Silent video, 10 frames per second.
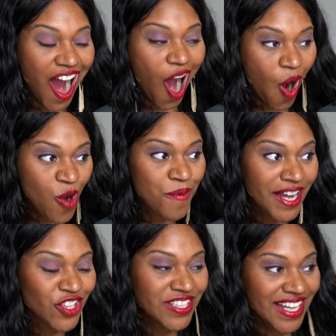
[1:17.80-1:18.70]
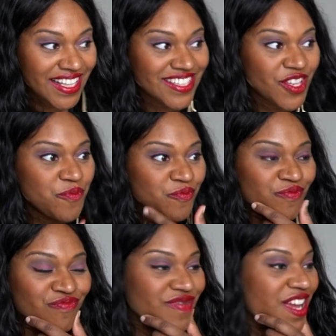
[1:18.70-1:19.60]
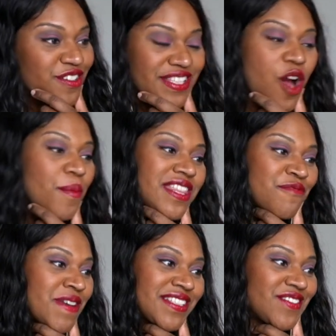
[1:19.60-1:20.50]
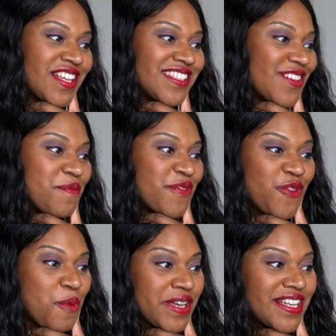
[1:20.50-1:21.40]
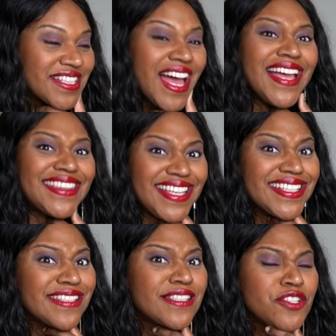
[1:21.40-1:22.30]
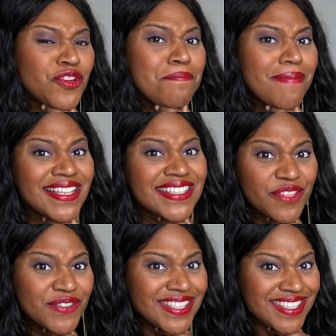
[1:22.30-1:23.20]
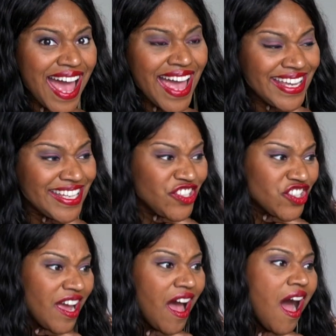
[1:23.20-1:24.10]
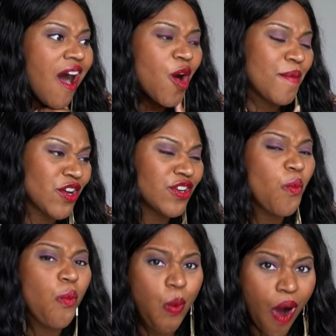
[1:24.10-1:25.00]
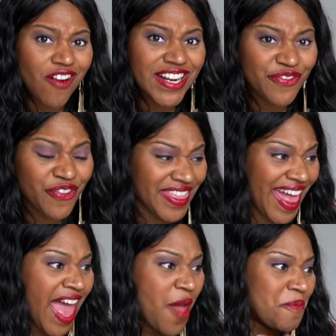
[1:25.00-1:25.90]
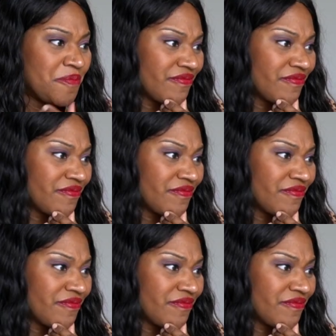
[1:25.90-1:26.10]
Oh my goodness. Tell me they must have done something before, because this is such a massive stage. Oh my God, I'm worried for them.